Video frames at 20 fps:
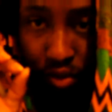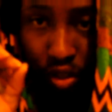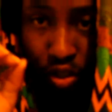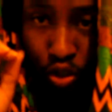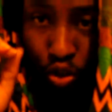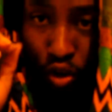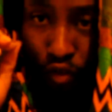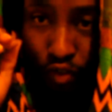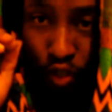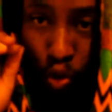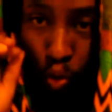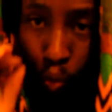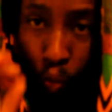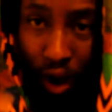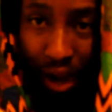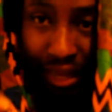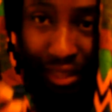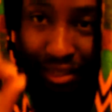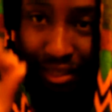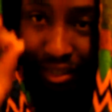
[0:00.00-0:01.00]
So if it's a
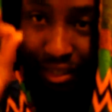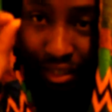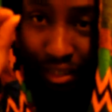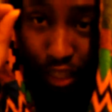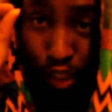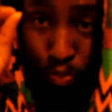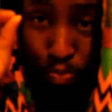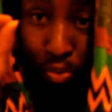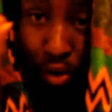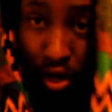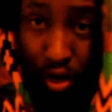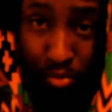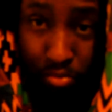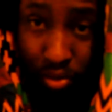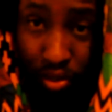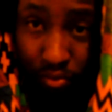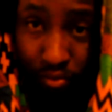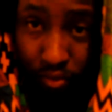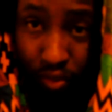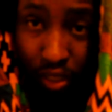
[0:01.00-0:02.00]
white
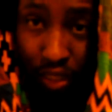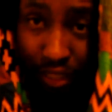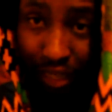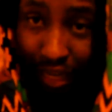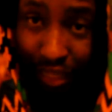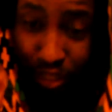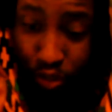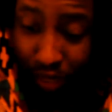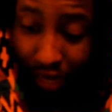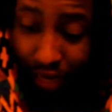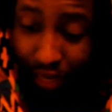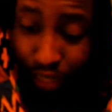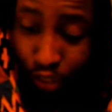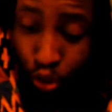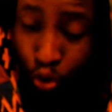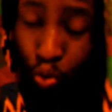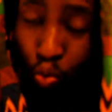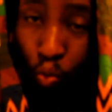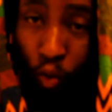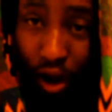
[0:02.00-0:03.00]
sperm, so that
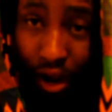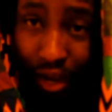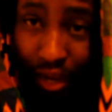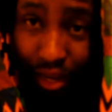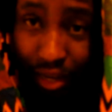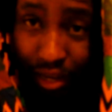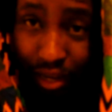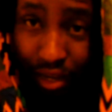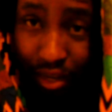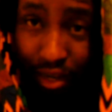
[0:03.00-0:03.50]
little y,